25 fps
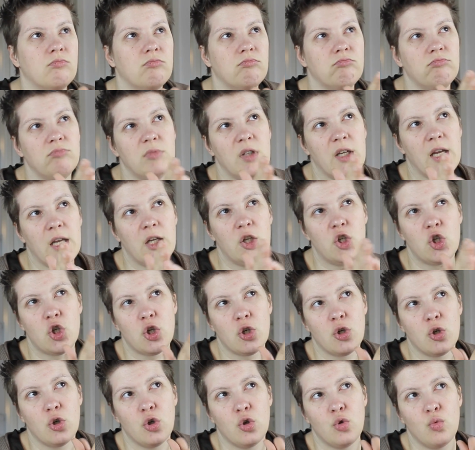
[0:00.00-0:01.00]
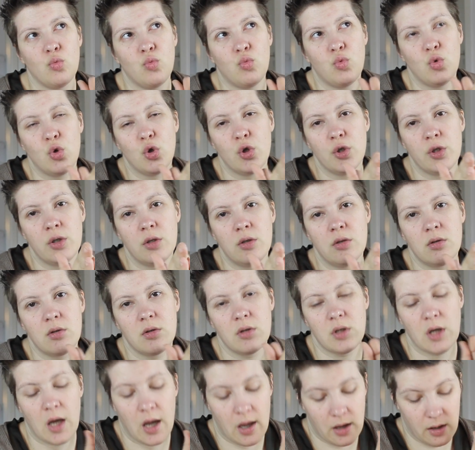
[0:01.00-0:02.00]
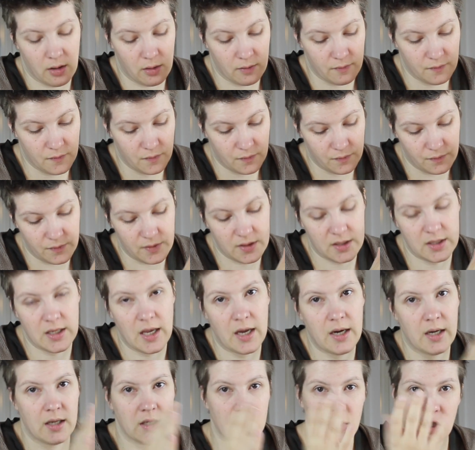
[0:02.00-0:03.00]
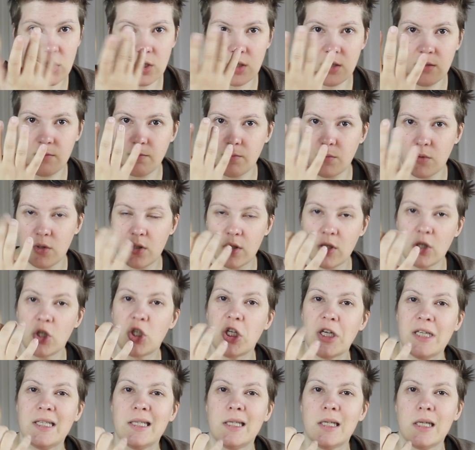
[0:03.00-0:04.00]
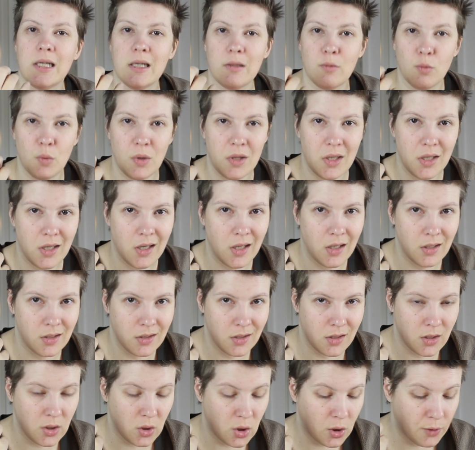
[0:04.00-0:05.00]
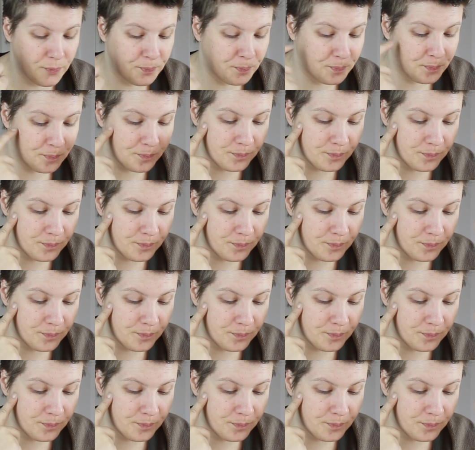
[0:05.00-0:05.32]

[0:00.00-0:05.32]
nature wood kind of setting, just suggesting with the colors, you know.